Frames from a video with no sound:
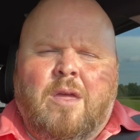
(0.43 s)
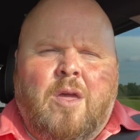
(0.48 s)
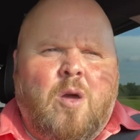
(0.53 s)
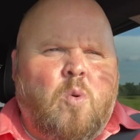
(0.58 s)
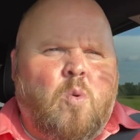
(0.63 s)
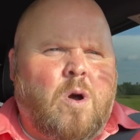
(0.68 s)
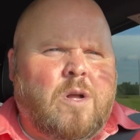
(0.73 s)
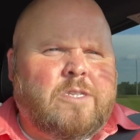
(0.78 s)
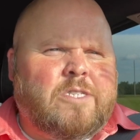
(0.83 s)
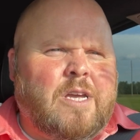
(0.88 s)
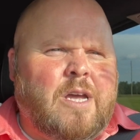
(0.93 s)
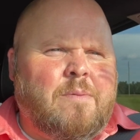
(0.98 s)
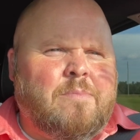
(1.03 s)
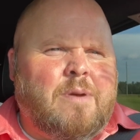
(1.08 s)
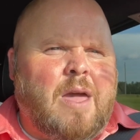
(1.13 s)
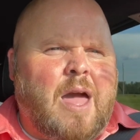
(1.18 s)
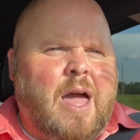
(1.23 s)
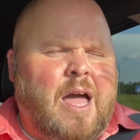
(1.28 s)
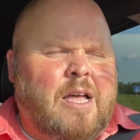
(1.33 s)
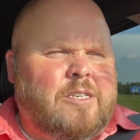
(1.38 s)
What's up,
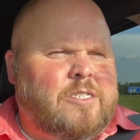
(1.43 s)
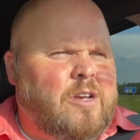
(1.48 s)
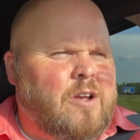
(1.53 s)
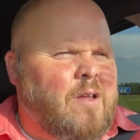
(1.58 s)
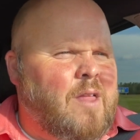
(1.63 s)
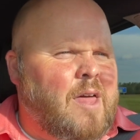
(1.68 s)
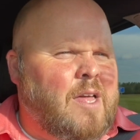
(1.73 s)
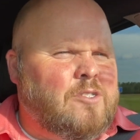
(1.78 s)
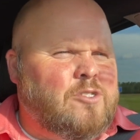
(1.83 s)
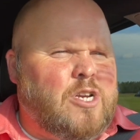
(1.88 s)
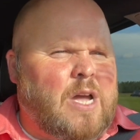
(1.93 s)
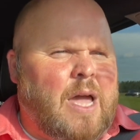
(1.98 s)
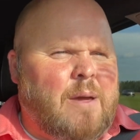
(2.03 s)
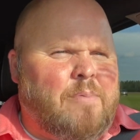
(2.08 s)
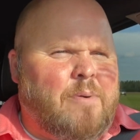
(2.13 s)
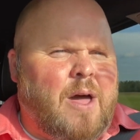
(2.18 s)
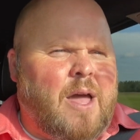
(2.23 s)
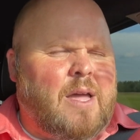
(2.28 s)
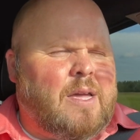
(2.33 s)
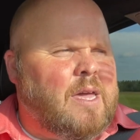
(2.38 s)
guys? Carolina
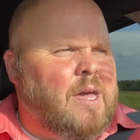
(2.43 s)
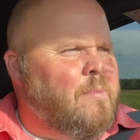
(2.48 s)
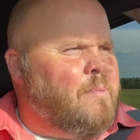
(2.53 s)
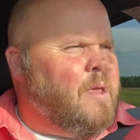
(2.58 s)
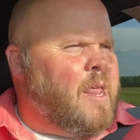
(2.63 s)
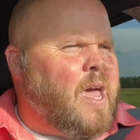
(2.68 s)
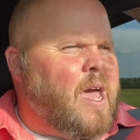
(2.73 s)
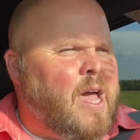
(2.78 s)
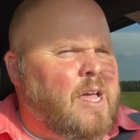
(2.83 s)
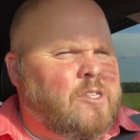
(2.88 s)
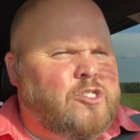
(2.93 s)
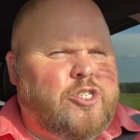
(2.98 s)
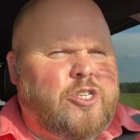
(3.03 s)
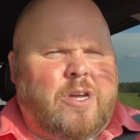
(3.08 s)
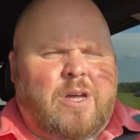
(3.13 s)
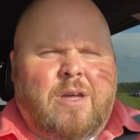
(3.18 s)
Jackpot coming at you.